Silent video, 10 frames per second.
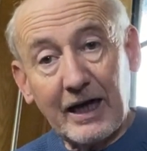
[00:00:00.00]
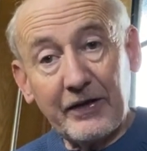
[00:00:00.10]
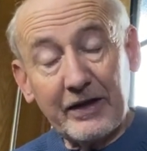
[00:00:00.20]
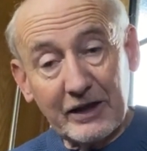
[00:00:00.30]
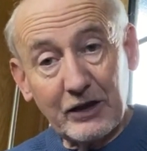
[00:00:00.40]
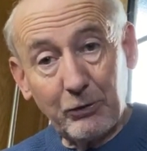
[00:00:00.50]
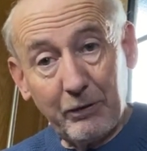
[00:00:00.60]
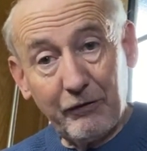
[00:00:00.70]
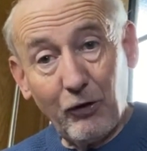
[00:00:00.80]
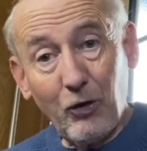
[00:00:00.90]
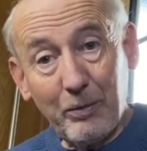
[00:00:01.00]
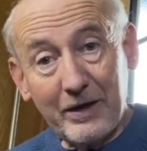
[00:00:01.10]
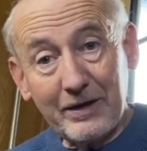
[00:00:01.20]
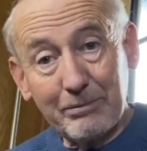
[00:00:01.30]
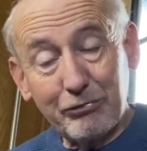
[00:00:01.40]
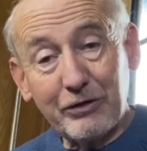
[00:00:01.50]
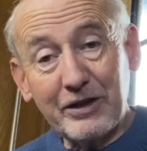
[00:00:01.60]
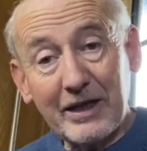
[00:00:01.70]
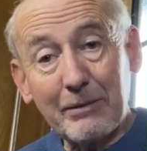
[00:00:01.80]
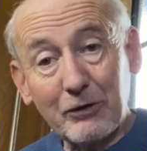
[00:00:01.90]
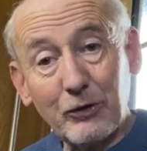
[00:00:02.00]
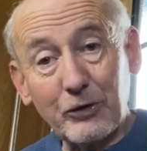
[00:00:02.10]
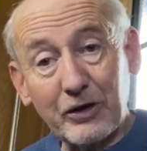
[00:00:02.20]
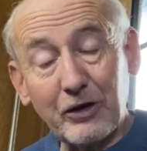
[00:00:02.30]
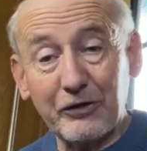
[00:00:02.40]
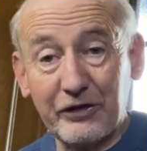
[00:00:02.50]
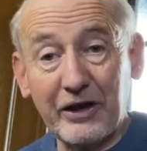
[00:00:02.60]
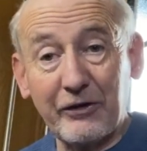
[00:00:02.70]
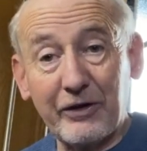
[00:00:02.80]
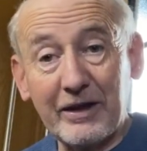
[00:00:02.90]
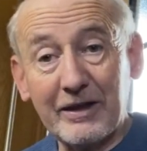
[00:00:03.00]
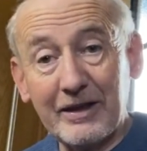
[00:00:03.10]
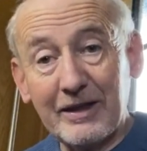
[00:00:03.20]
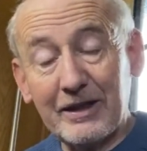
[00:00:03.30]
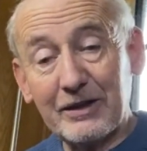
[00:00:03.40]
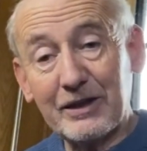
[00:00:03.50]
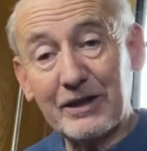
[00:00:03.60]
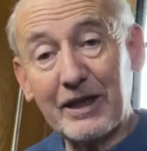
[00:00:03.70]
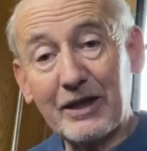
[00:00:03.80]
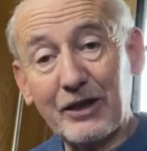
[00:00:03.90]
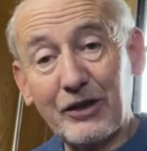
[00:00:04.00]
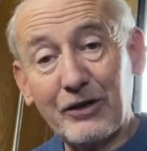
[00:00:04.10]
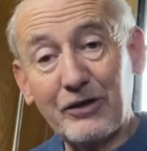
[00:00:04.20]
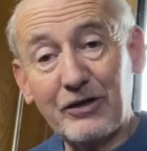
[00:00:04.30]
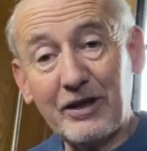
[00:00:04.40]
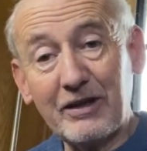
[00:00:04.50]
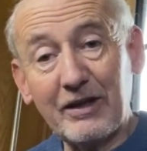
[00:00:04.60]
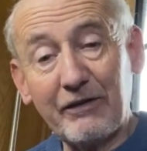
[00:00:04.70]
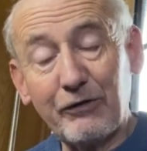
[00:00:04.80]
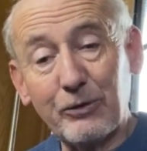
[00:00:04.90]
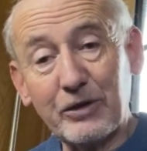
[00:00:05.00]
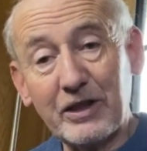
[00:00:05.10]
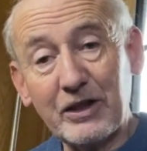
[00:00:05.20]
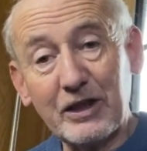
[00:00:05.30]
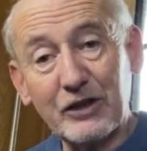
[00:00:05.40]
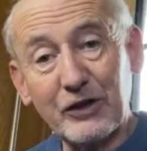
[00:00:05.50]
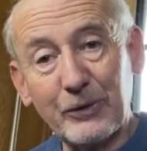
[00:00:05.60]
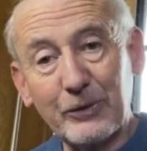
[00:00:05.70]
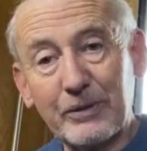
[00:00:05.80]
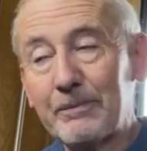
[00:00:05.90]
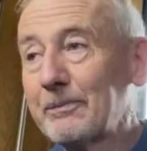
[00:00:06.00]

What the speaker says: and they're still performing pretty damn good, considering, as I say, the 13, nearly 14 years old.